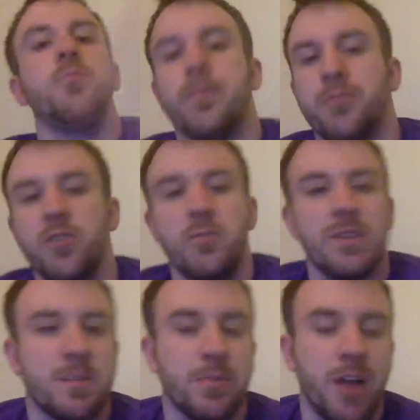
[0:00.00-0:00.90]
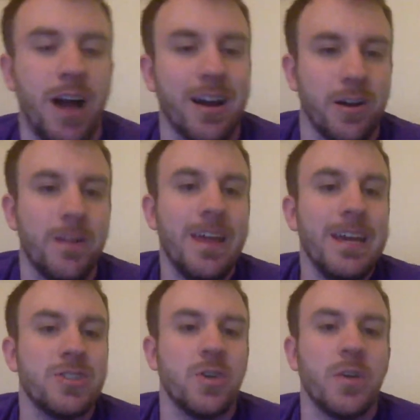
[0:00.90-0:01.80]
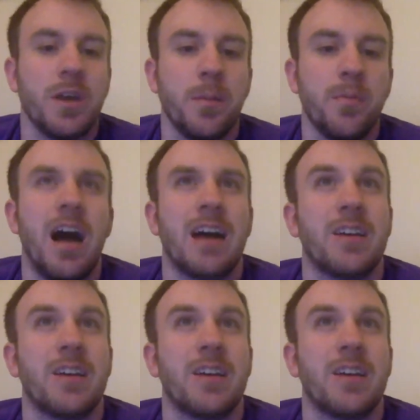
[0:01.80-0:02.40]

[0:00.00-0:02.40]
improvement as a blocker and showed he could block.